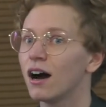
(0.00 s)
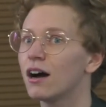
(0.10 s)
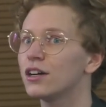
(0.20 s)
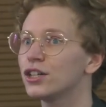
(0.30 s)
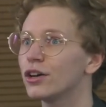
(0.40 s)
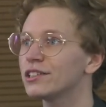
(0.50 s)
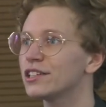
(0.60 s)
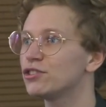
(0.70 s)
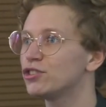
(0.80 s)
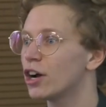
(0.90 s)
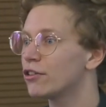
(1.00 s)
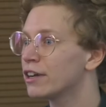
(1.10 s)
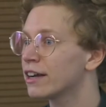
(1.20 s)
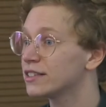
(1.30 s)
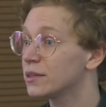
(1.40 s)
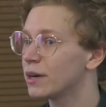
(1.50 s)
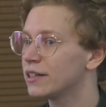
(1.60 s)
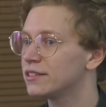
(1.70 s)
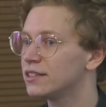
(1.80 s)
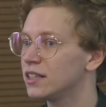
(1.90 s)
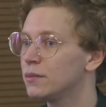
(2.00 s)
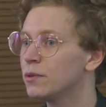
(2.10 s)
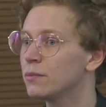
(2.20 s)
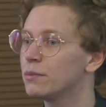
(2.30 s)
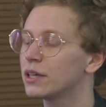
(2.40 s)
are not as jarring as they might seem